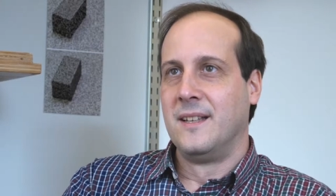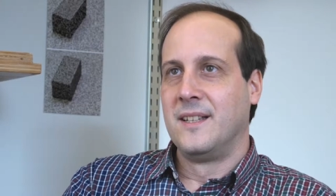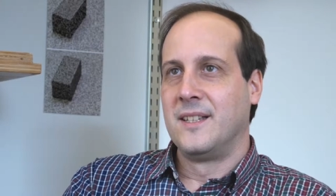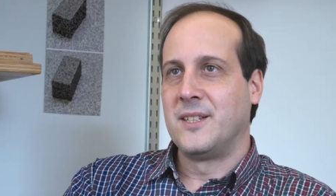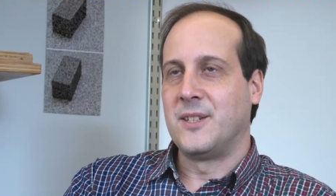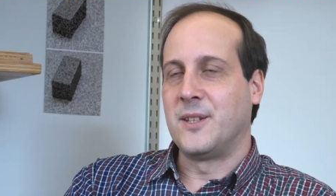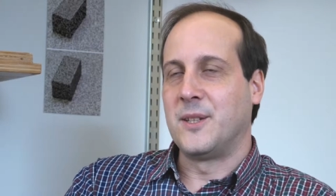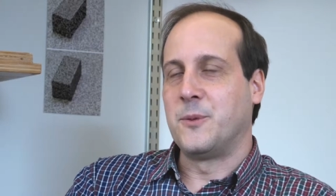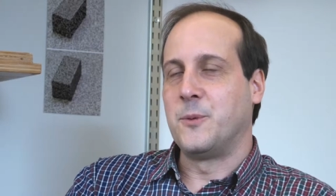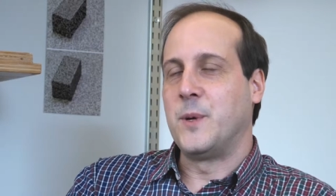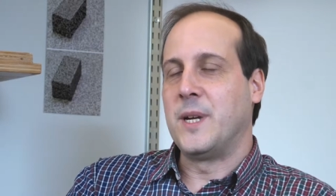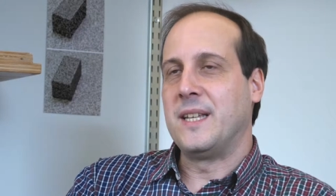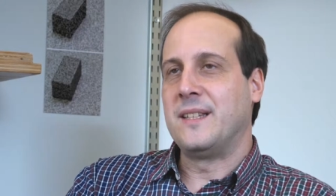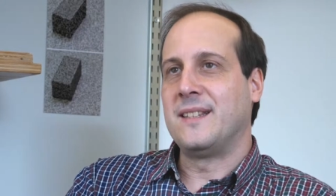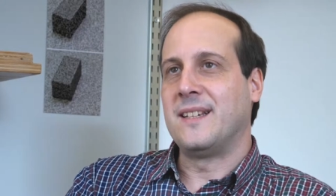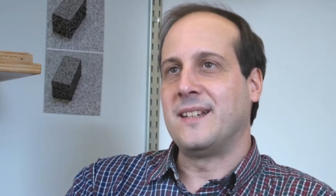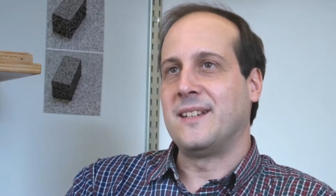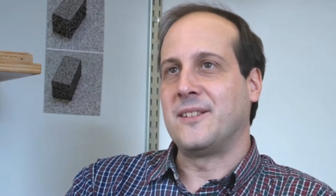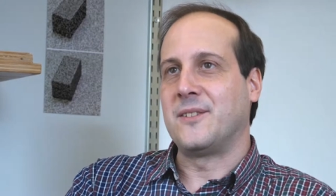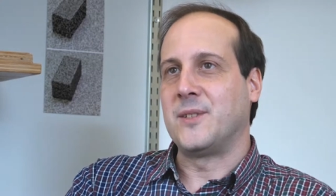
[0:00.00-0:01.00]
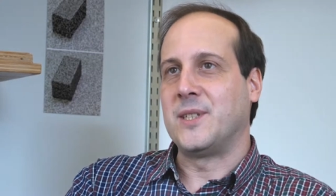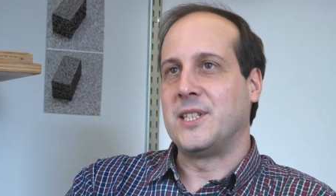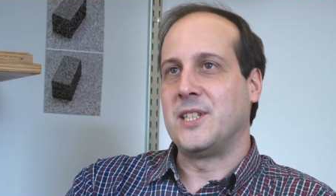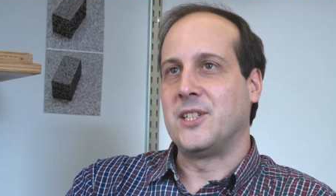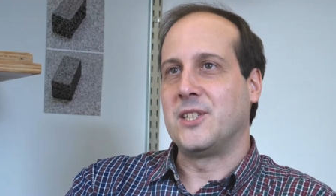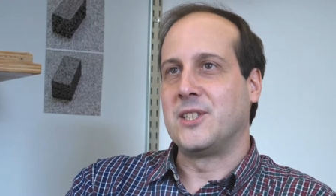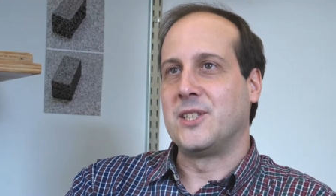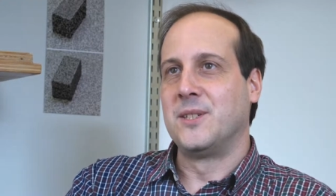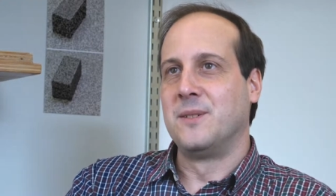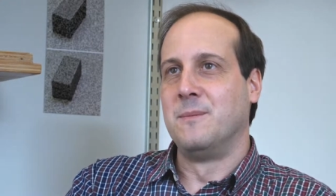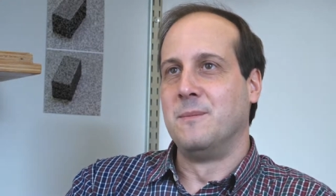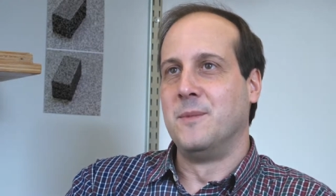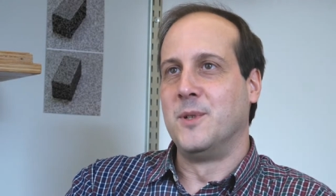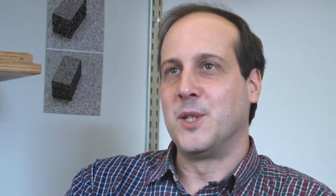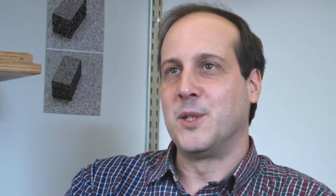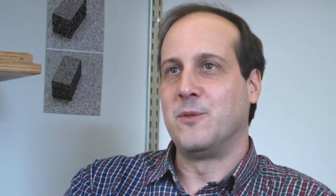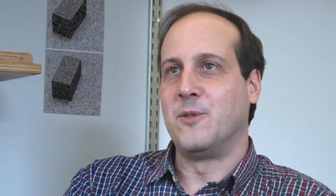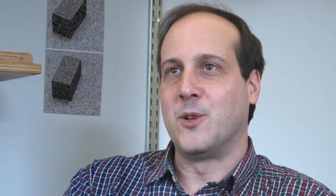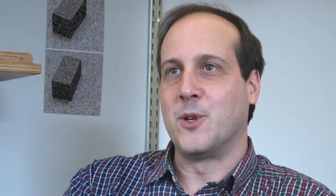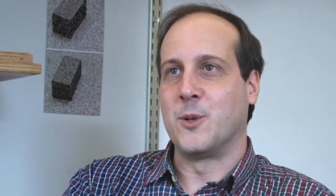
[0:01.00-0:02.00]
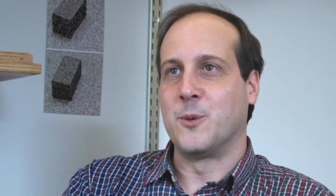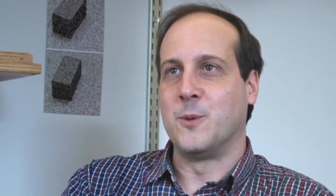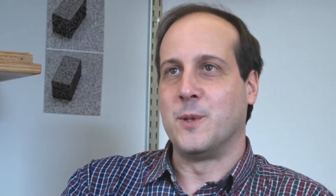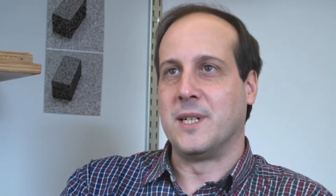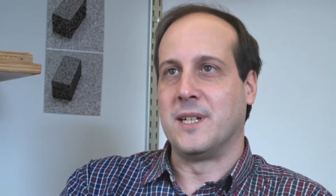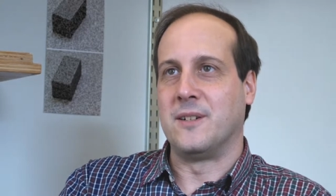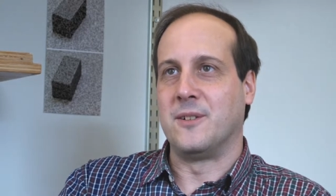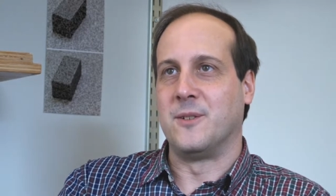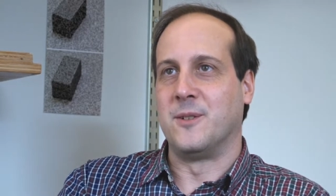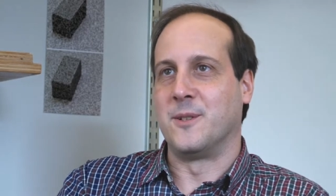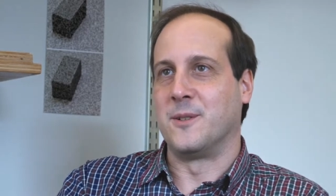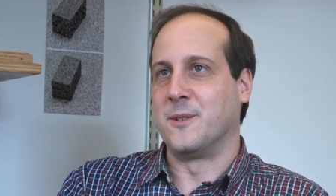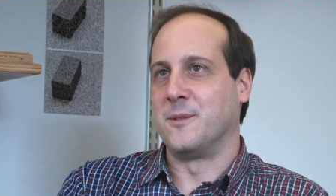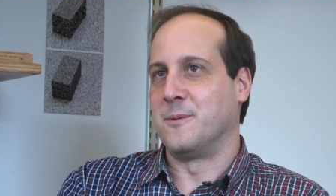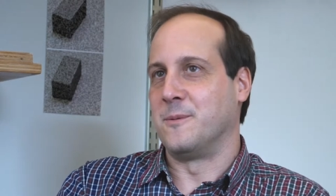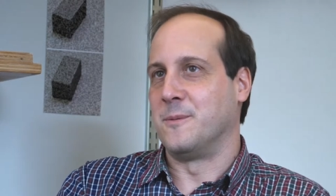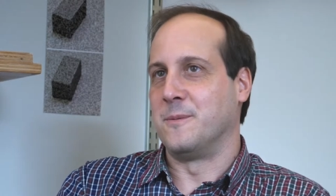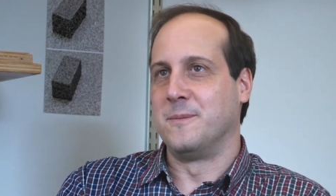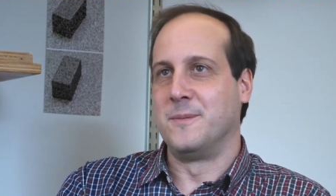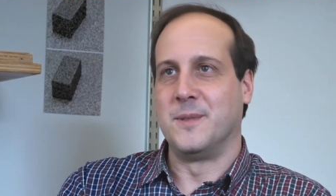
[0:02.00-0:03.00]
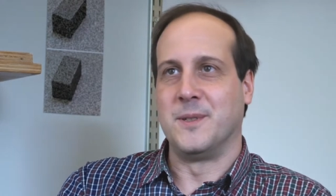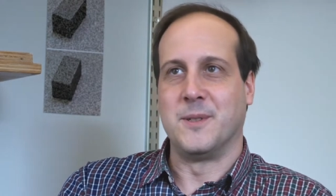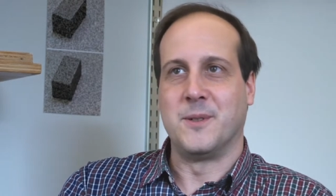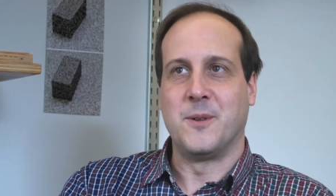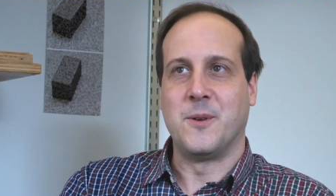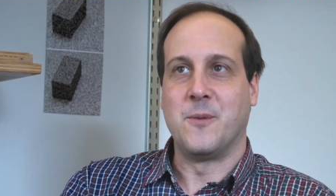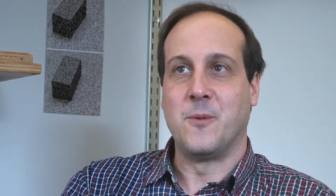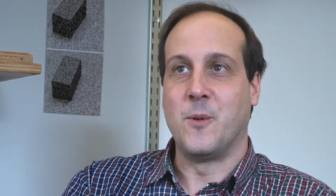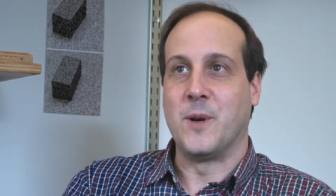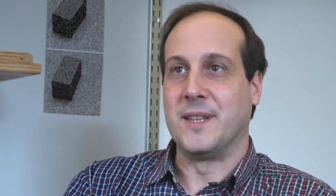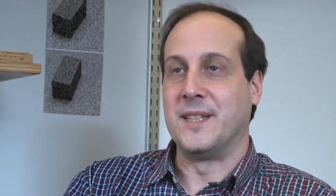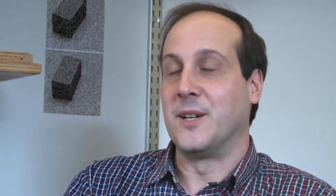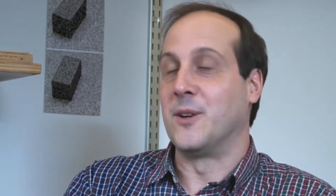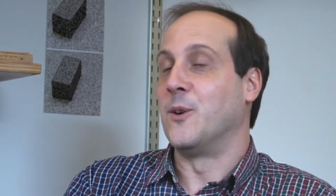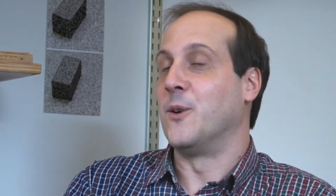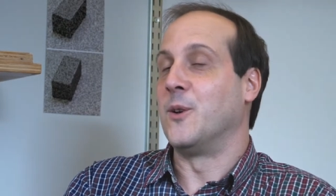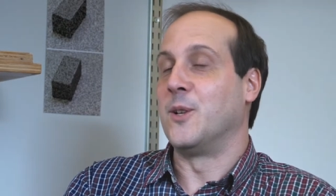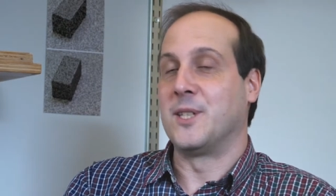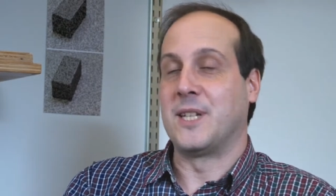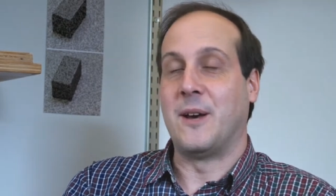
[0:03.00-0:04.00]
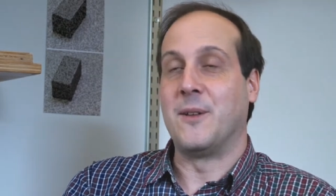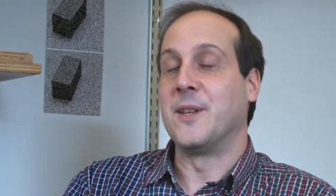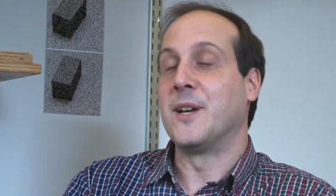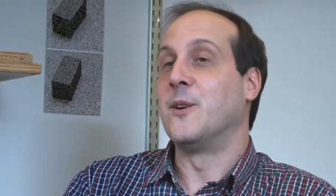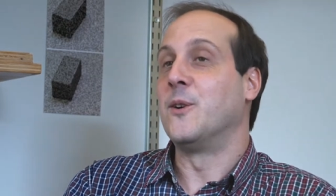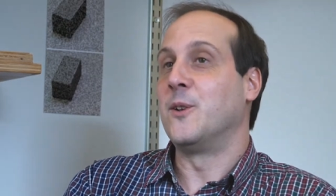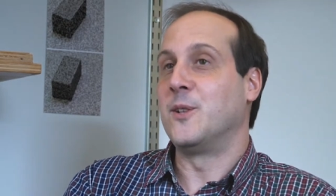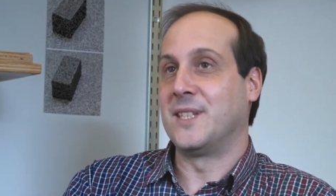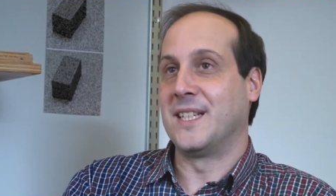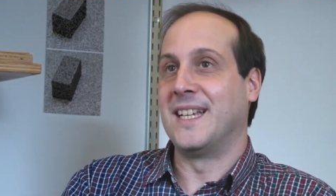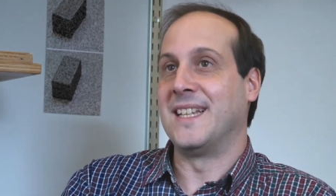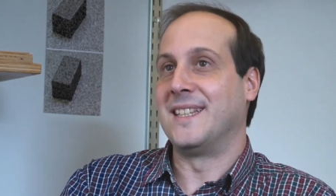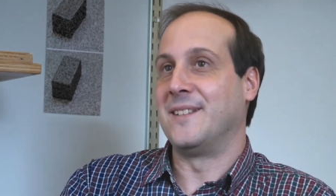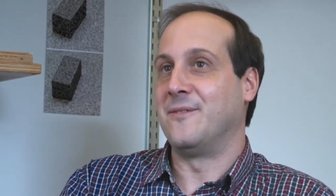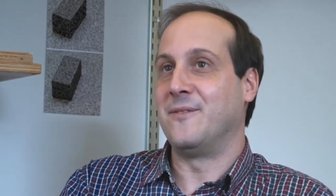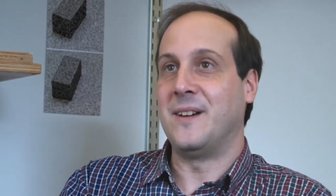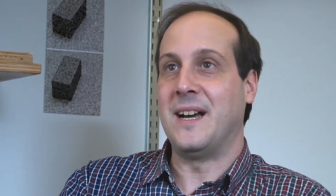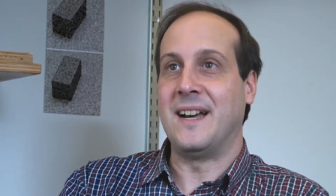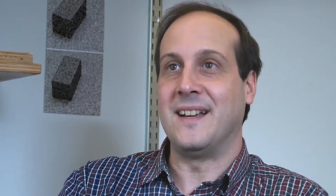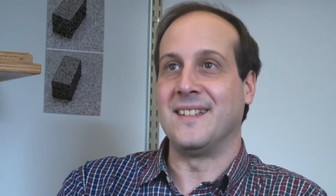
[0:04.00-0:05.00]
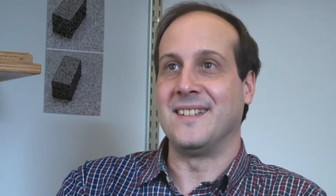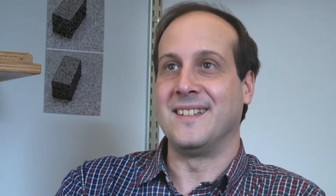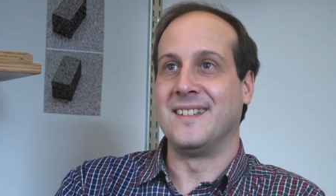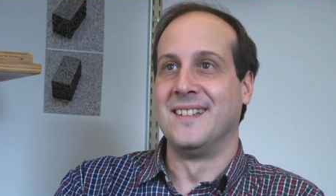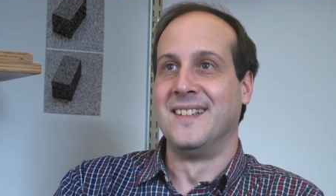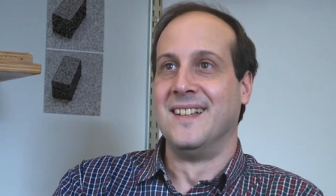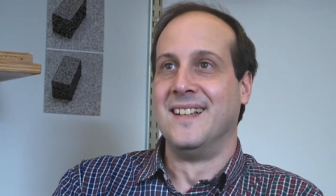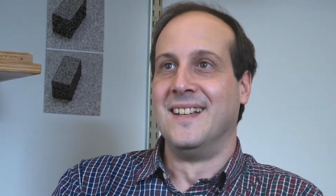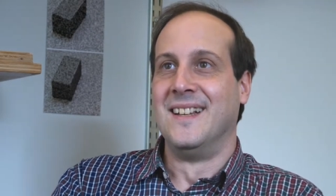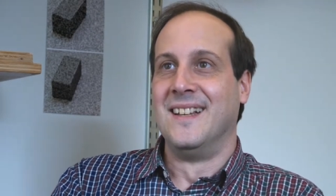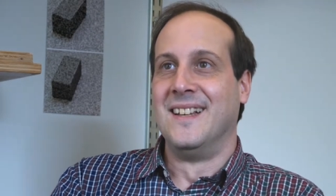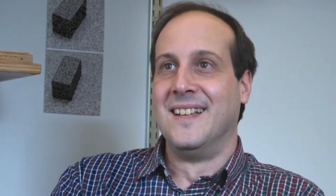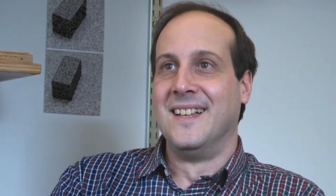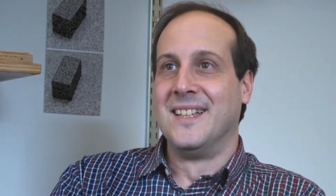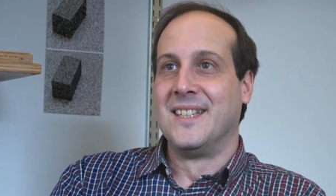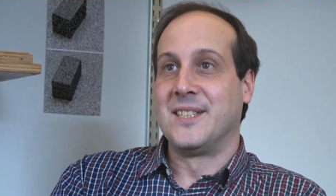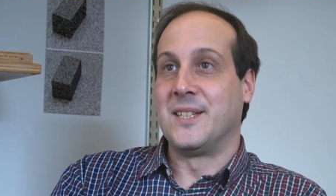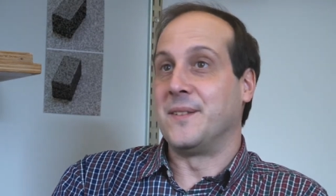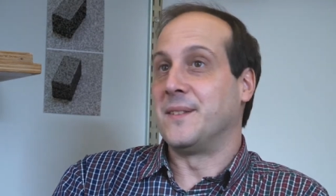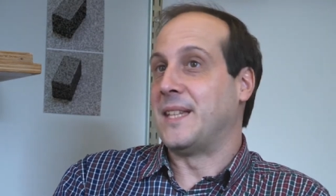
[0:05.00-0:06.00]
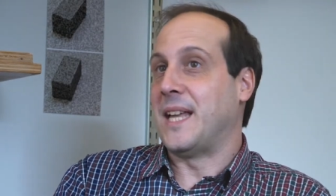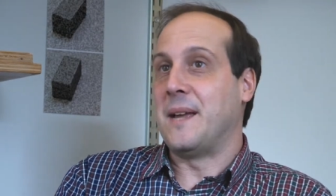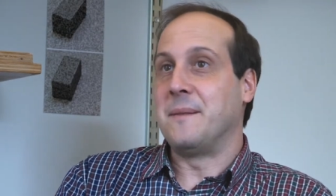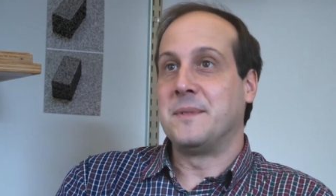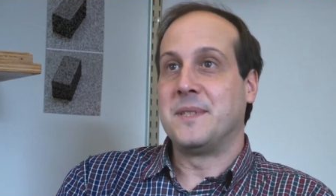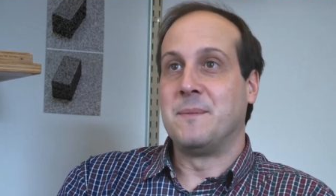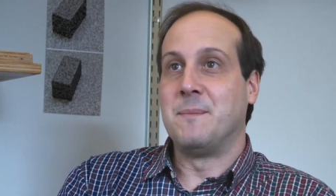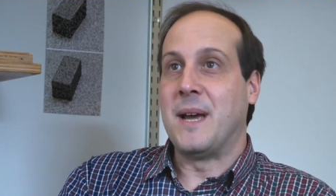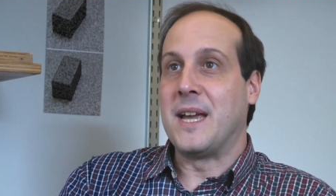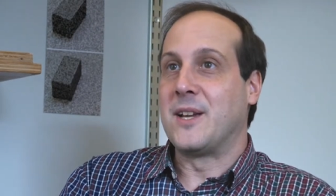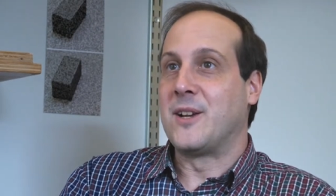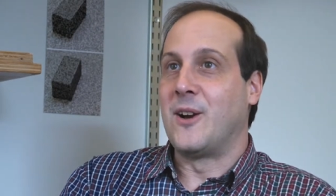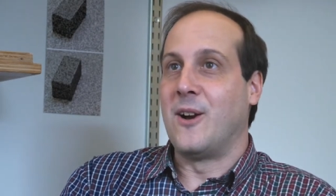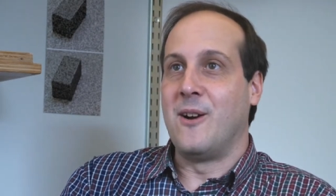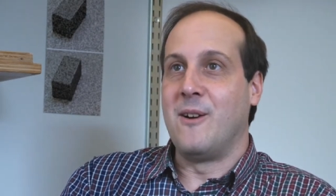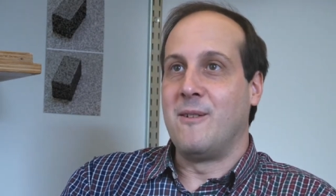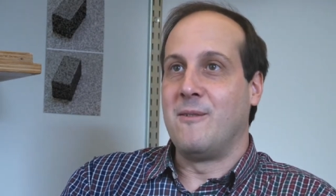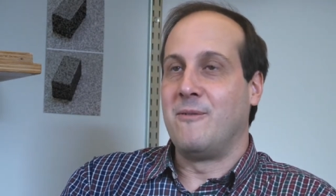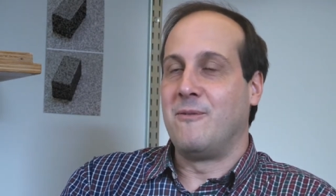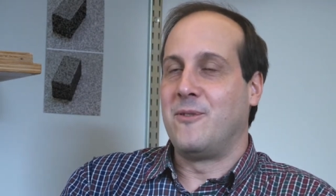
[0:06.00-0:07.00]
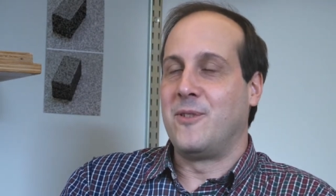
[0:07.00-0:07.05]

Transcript: So the way that research moves forward or what the goals, how the goals get defined, sometimes might come